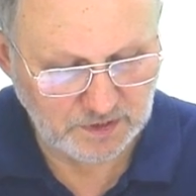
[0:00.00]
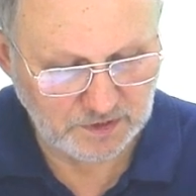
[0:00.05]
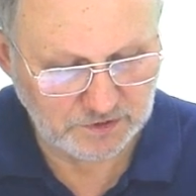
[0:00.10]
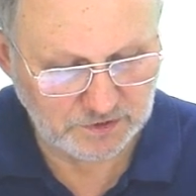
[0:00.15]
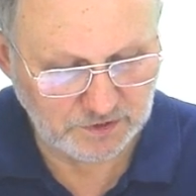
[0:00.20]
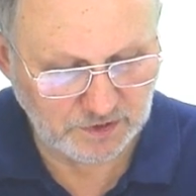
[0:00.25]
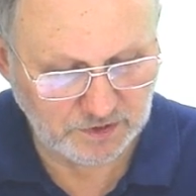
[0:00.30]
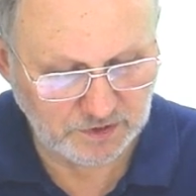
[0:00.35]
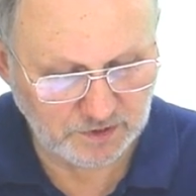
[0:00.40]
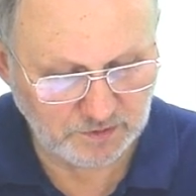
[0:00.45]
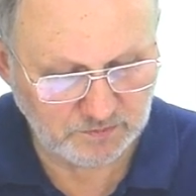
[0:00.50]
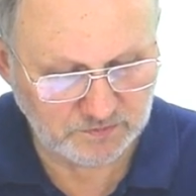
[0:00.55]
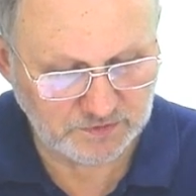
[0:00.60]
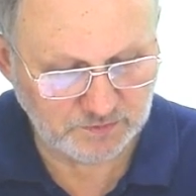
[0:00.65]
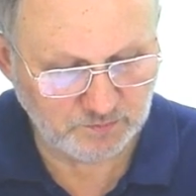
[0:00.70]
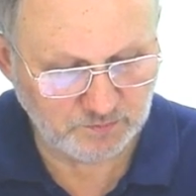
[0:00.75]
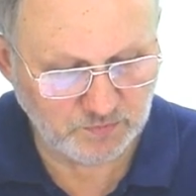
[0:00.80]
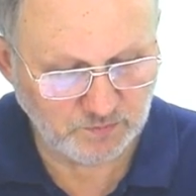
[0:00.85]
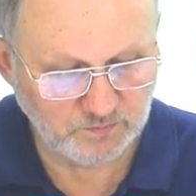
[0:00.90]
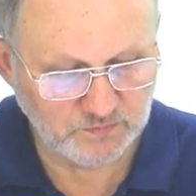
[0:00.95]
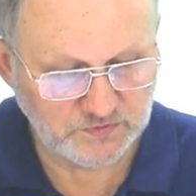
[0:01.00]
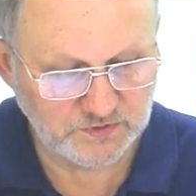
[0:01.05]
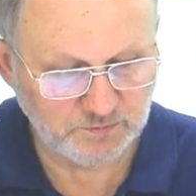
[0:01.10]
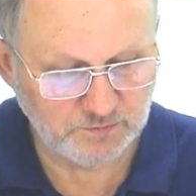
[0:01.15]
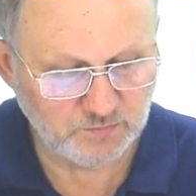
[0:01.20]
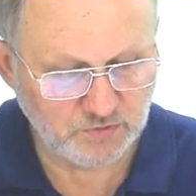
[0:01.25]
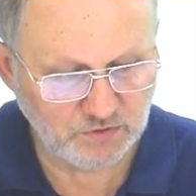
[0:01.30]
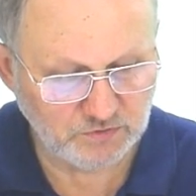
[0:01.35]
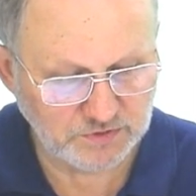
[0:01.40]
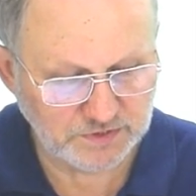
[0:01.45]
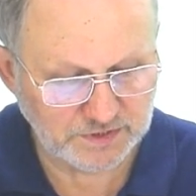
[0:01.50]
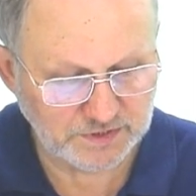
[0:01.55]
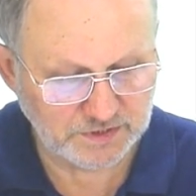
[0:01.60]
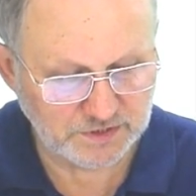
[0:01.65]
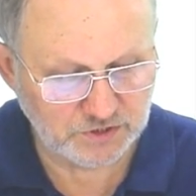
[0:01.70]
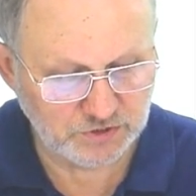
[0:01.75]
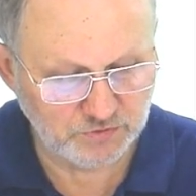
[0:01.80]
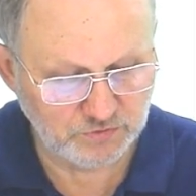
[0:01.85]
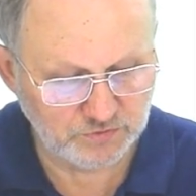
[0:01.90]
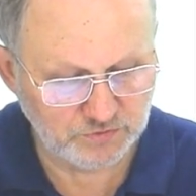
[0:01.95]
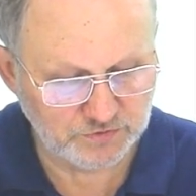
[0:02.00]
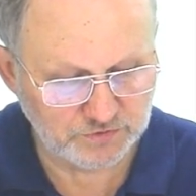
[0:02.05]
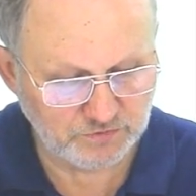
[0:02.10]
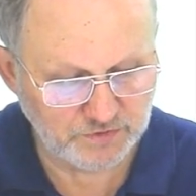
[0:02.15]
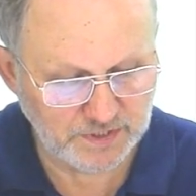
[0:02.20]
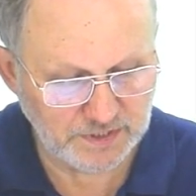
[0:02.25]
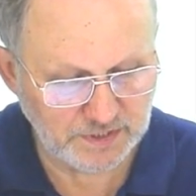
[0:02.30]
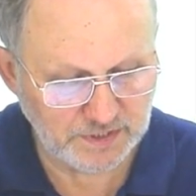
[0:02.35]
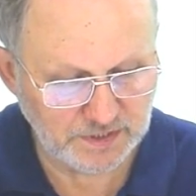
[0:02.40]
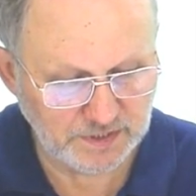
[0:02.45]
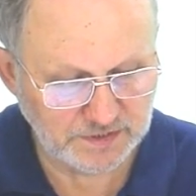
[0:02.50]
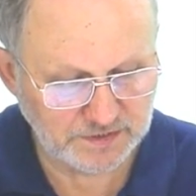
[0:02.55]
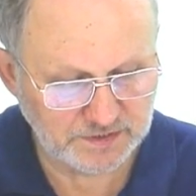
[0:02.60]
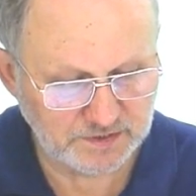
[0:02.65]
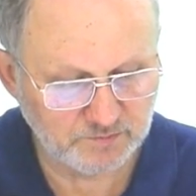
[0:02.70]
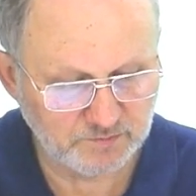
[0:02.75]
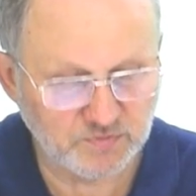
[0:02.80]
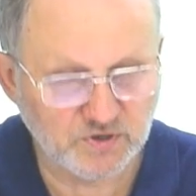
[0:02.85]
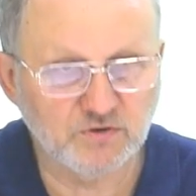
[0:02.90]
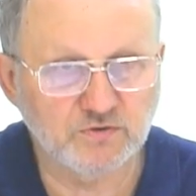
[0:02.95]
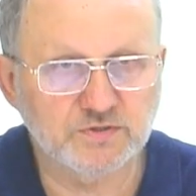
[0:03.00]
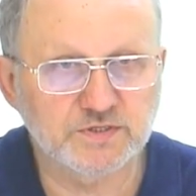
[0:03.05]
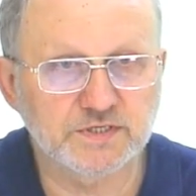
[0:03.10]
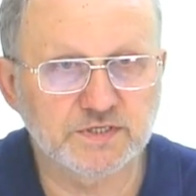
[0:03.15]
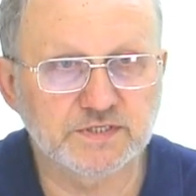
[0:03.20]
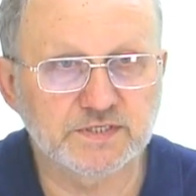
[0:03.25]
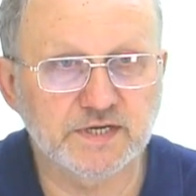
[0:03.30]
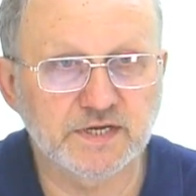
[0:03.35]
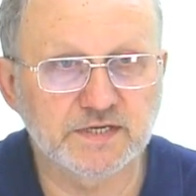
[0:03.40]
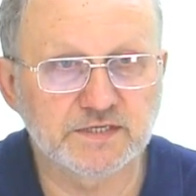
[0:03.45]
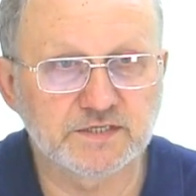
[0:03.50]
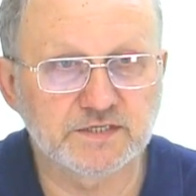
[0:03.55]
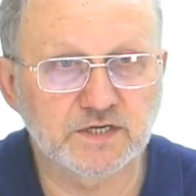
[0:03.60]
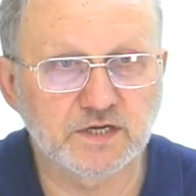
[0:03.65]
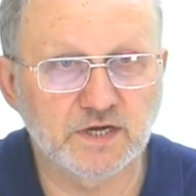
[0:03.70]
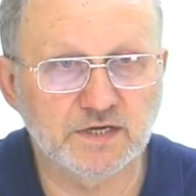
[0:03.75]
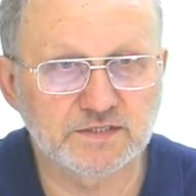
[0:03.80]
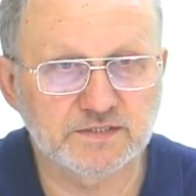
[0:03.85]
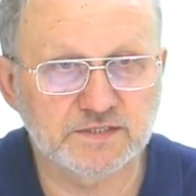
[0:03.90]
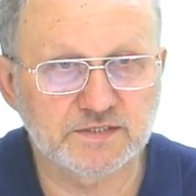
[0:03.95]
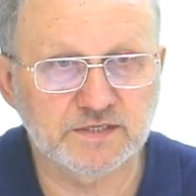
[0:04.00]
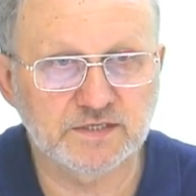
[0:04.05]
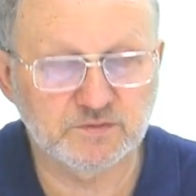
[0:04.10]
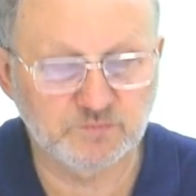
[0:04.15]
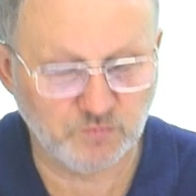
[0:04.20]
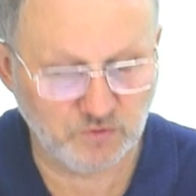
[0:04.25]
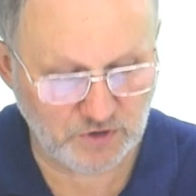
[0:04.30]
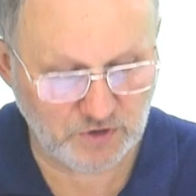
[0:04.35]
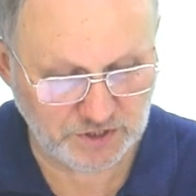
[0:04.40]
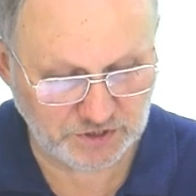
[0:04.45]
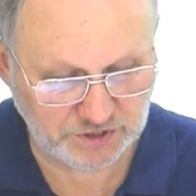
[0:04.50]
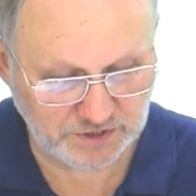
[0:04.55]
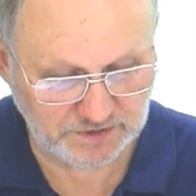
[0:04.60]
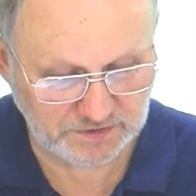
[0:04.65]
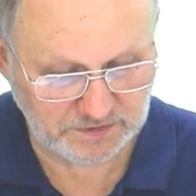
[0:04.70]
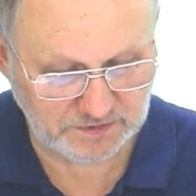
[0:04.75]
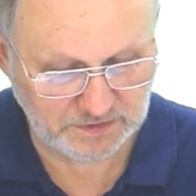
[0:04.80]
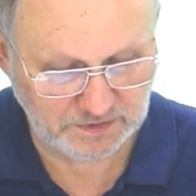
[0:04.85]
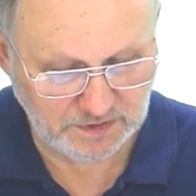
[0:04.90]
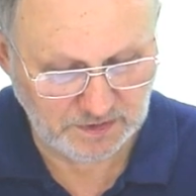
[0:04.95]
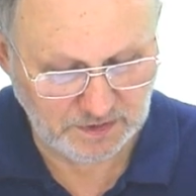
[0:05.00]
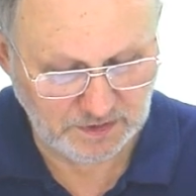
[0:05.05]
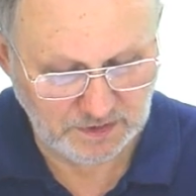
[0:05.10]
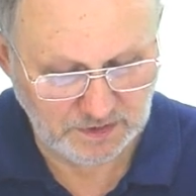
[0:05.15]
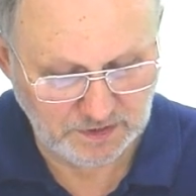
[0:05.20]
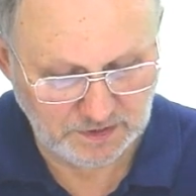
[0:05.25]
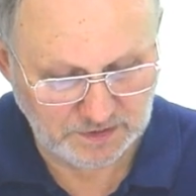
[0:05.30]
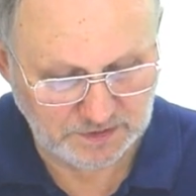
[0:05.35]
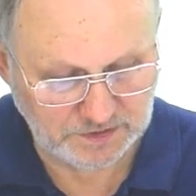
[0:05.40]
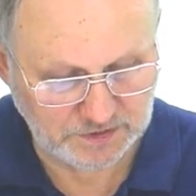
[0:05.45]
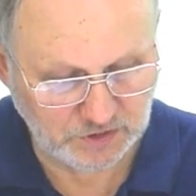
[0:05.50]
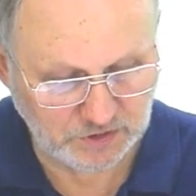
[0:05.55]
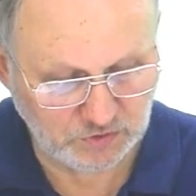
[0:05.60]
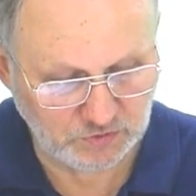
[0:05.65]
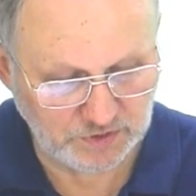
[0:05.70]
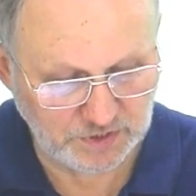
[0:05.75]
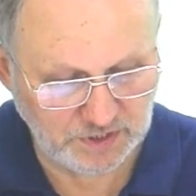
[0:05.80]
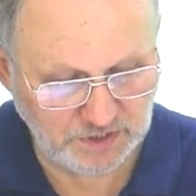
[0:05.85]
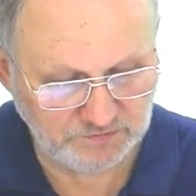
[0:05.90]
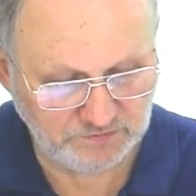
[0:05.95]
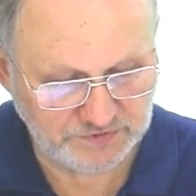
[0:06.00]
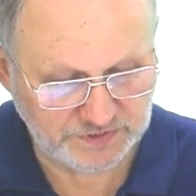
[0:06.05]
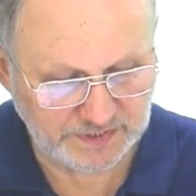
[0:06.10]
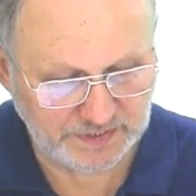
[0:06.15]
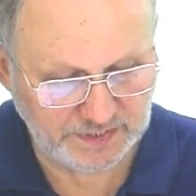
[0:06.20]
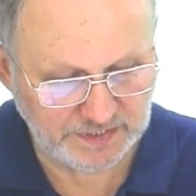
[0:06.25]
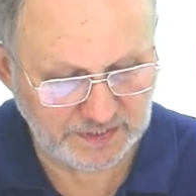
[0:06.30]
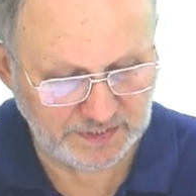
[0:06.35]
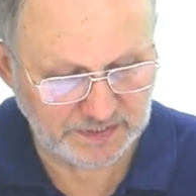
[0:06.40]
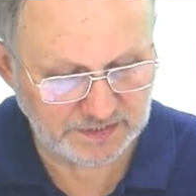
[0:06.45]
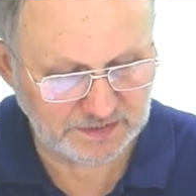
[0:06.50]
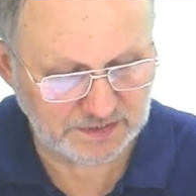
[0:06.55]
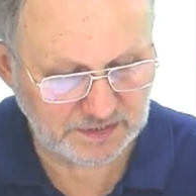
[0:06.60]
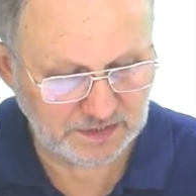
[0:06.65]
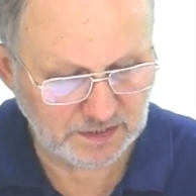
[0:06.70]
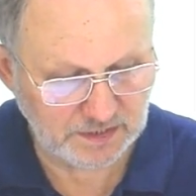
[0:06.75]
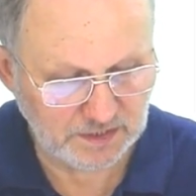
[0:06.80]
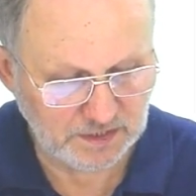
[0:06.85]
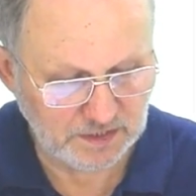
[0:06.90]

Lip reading: The process 2,3 is the process under constant pressure. So if the gas